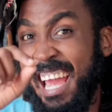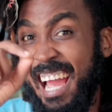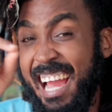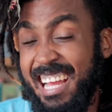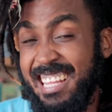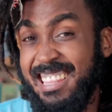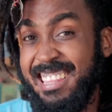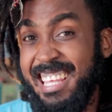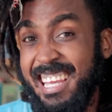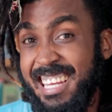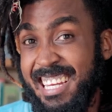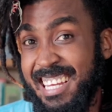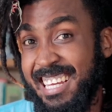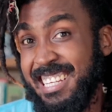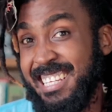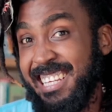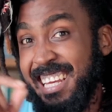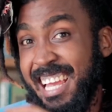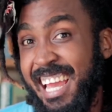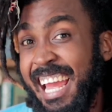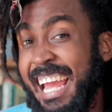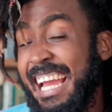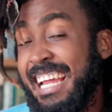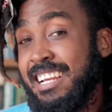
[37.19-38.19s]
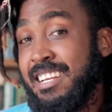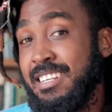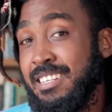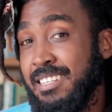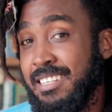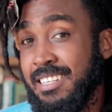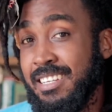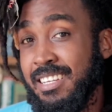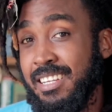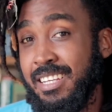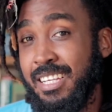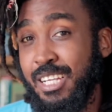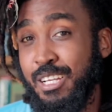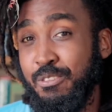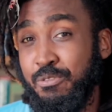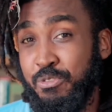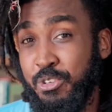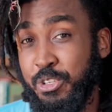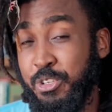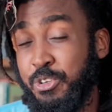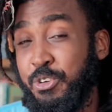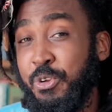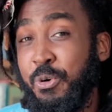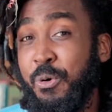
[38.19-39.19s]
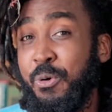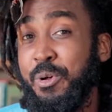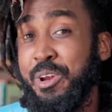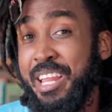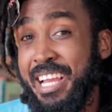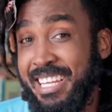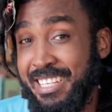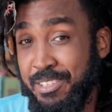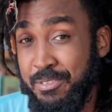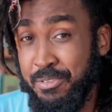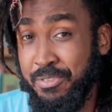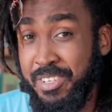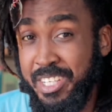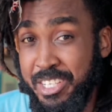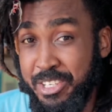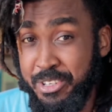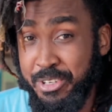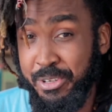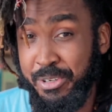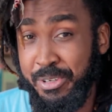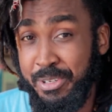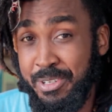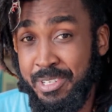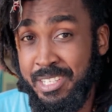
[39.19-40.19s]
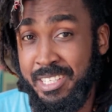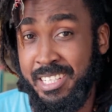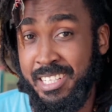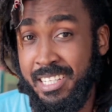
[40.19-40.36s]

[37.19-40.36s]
And then at the end, if you don't like the video,